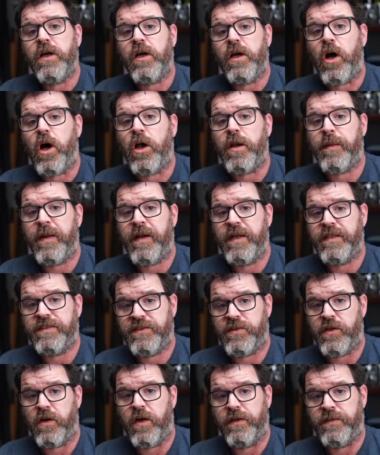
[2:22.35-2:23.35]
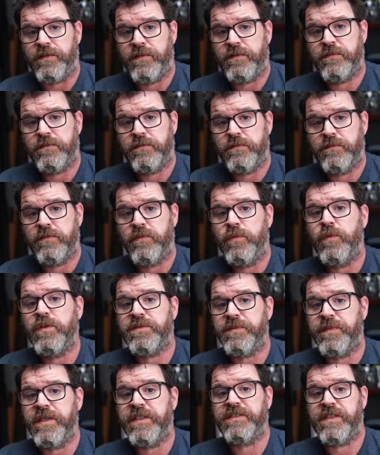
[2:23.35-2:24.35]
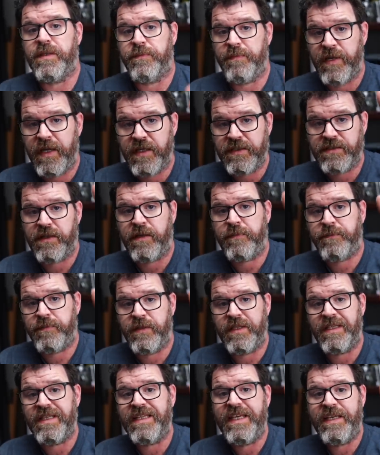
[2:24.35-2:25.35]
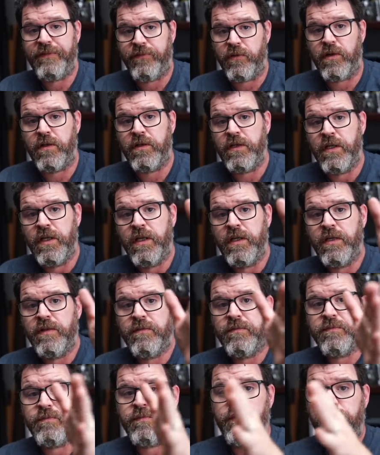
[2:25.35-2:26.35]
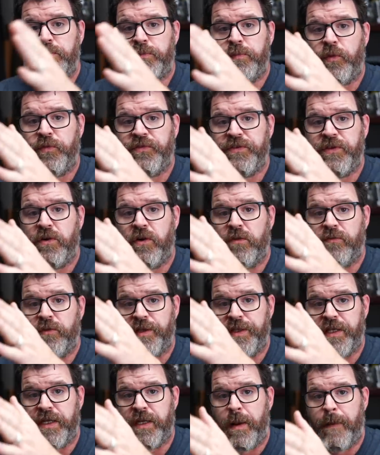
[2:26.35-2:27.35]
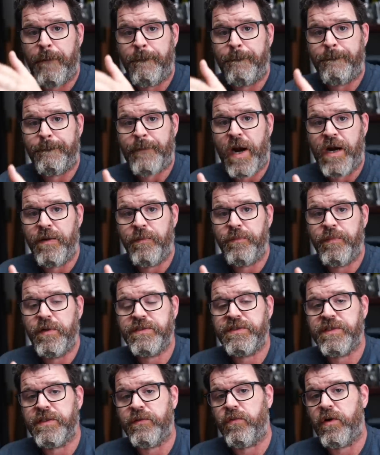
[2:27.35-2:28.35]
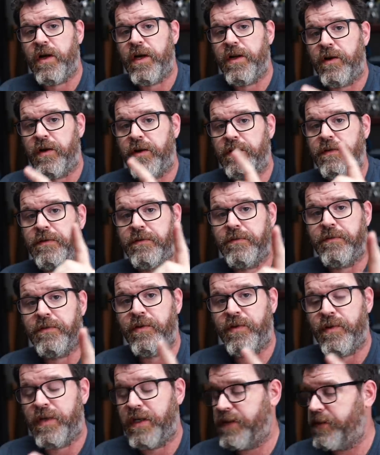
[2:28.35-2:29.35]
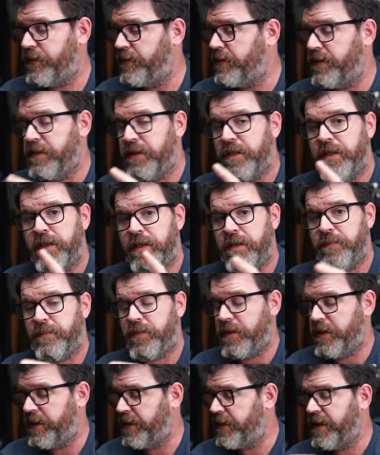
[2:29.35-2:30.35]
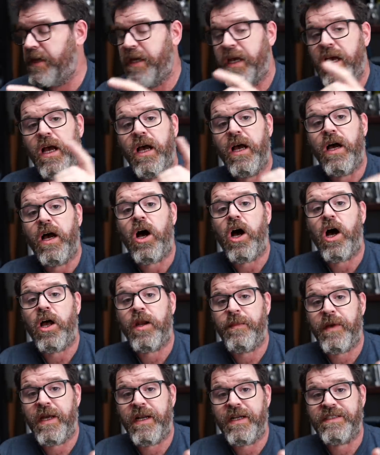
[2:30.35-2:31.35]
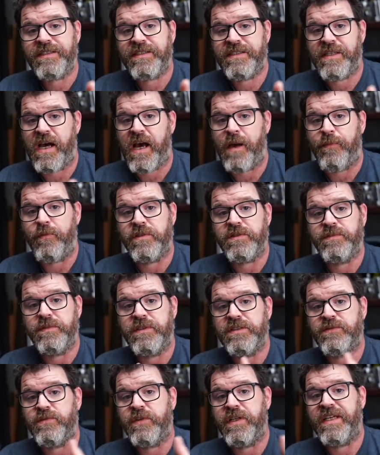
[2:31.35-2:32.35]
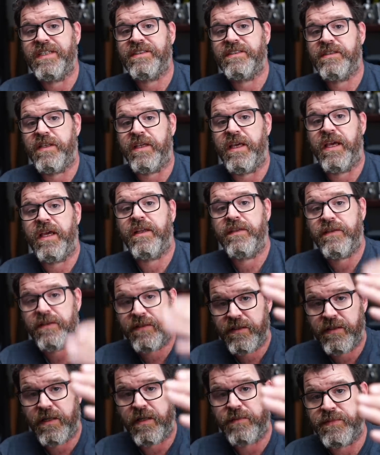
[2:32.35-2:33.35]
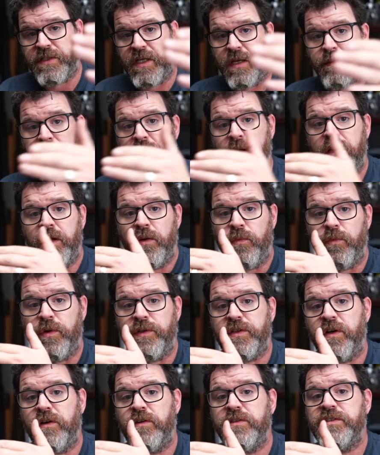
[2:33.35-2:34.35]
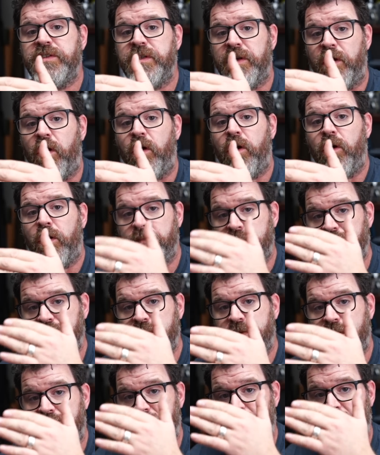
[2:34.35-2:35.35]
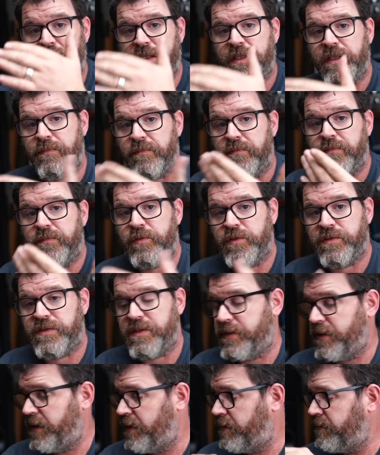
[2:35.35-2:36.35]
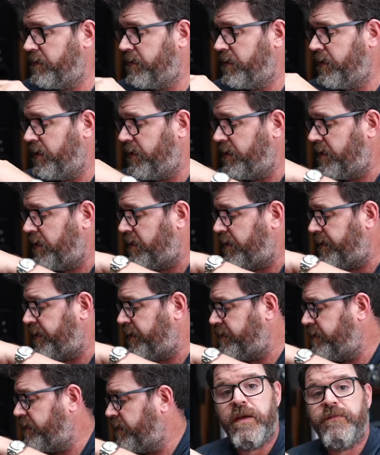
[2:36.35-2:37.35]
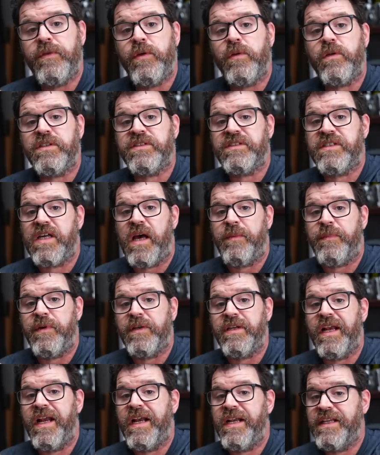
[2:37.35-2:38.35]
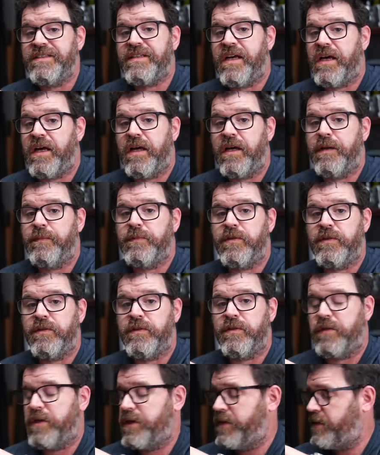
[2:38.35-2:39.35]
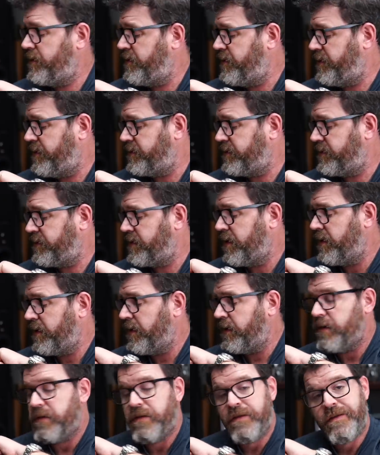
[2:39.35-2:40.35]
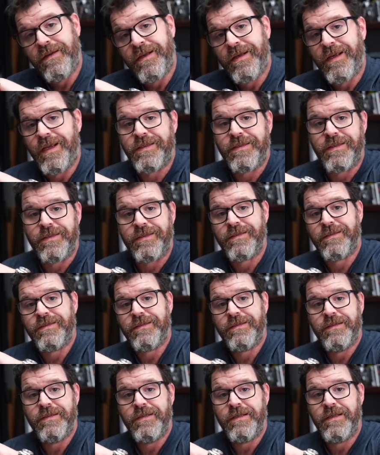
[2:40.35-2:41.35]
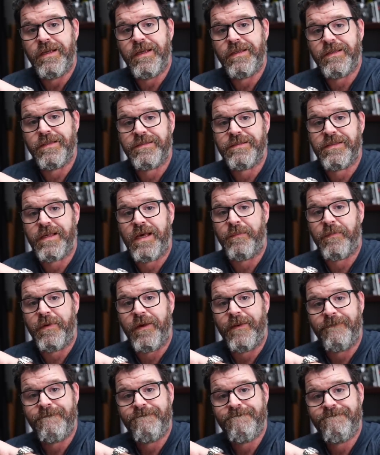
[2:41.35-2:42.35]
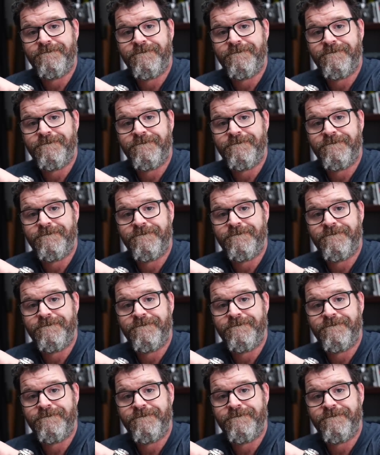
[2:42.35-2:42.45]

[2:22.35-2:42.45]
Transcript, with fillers: Automatic start, which means it picks up the lever pulls it over, and then puts it right on the record and play. Automatic stop, which means when it gets to the end, comes up, returns the arm to the thing, and then puts it down in that thing. If you want to stop at any time during the record, you can just hit the hit the stop button